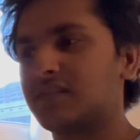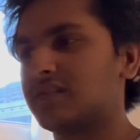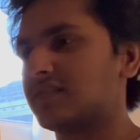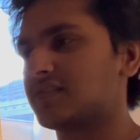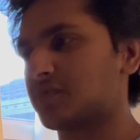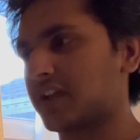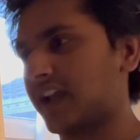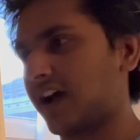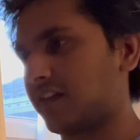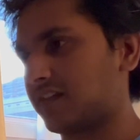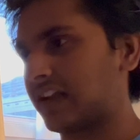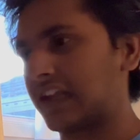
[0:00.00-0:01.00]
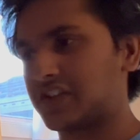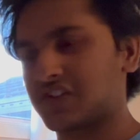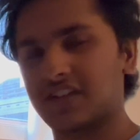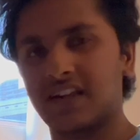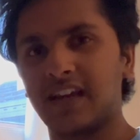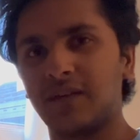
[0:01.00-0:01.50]
sorting out
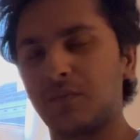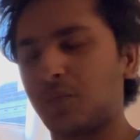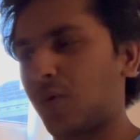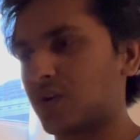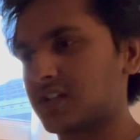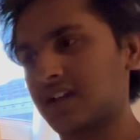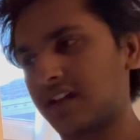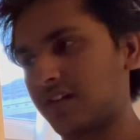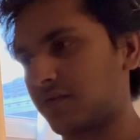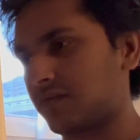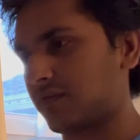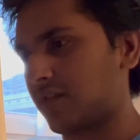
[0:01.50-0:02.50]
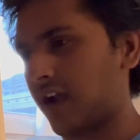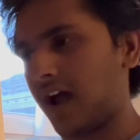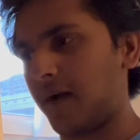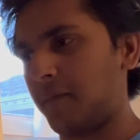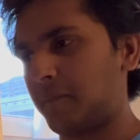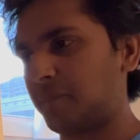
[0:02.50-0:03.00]
electricity and water
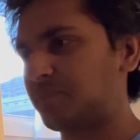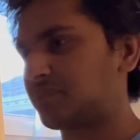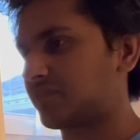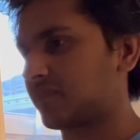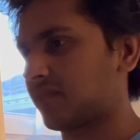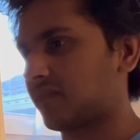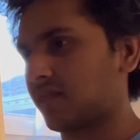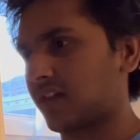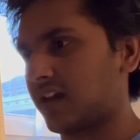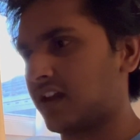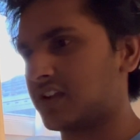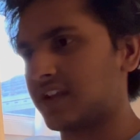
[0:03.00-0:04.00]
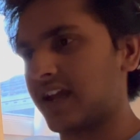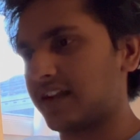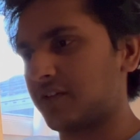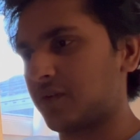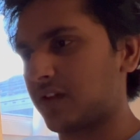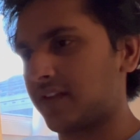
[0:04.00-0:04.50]
and internet
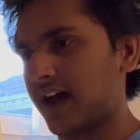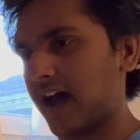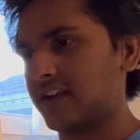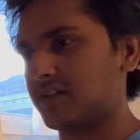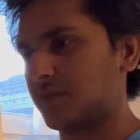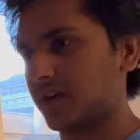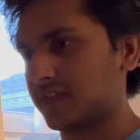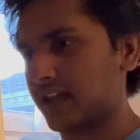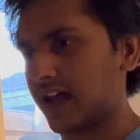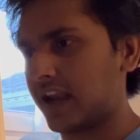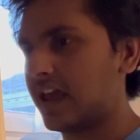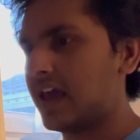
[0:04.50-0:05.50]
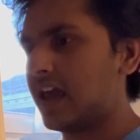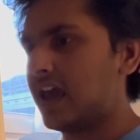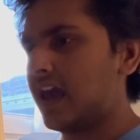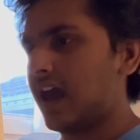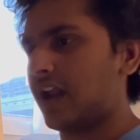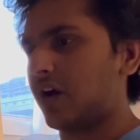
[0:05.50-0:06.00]
and all of that. I didn't want that,
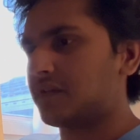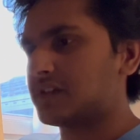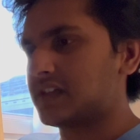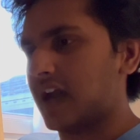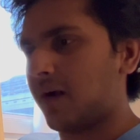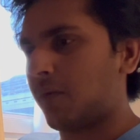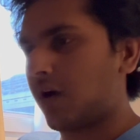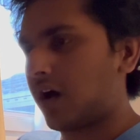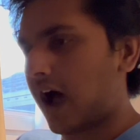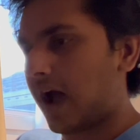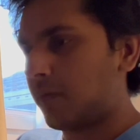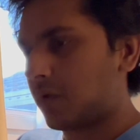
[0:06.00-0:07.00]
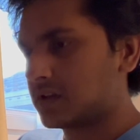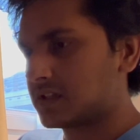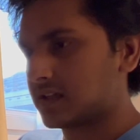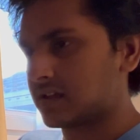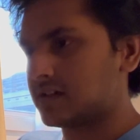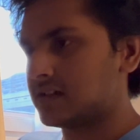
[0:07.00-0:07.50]
and obviously I
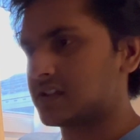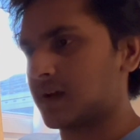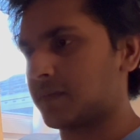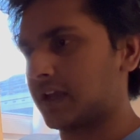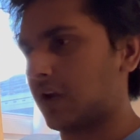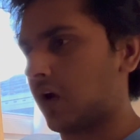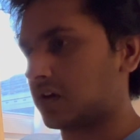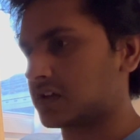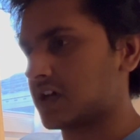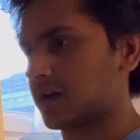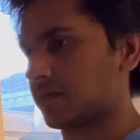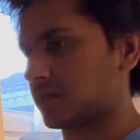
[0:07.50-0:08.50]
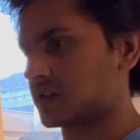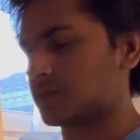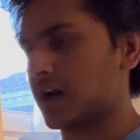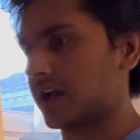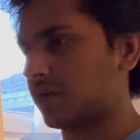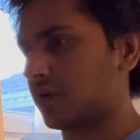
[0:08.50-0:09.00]
wanted something long term because
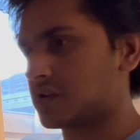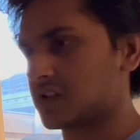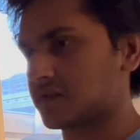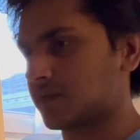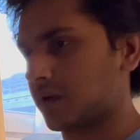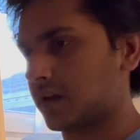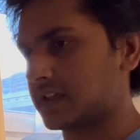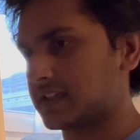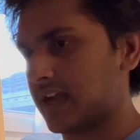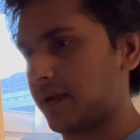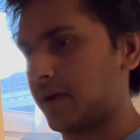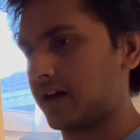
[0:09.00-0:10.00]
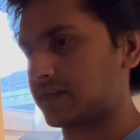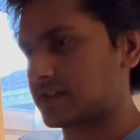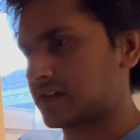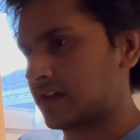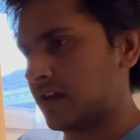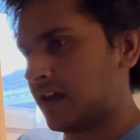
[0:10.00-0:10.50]
my course is 4 years and 8
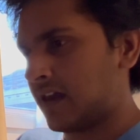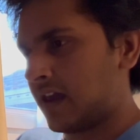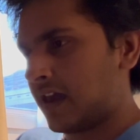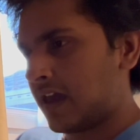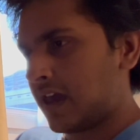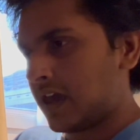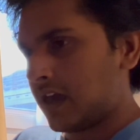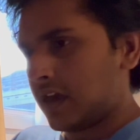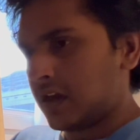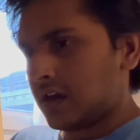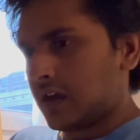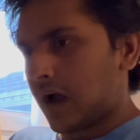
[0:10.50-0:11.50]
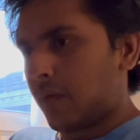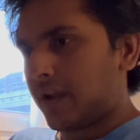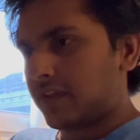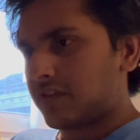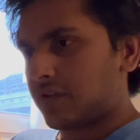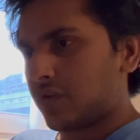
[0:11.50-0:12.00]
months. I
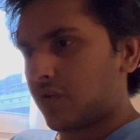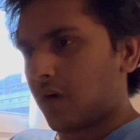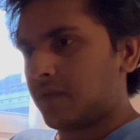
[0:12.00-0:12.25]
went through